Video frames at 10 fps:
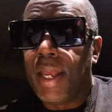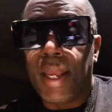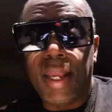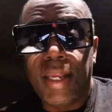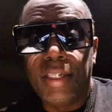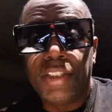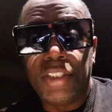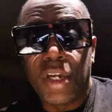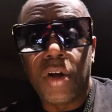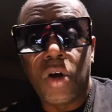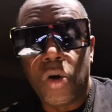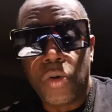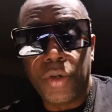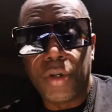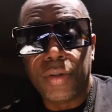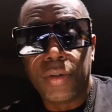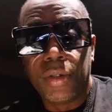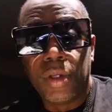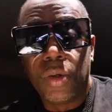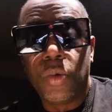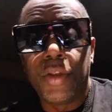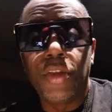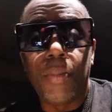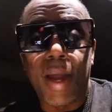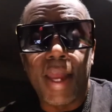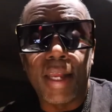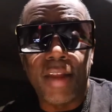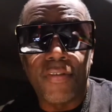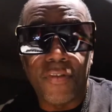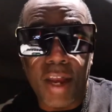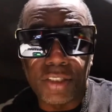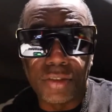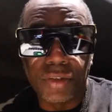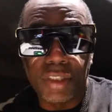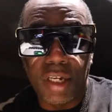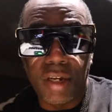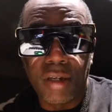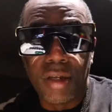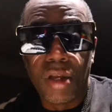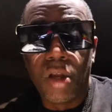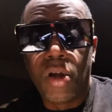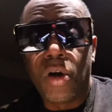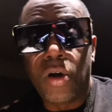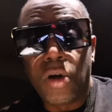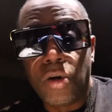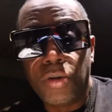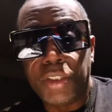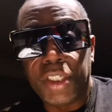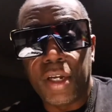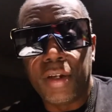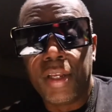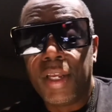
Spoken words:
a shareholder, whether you're buying a fractional share or a whole share.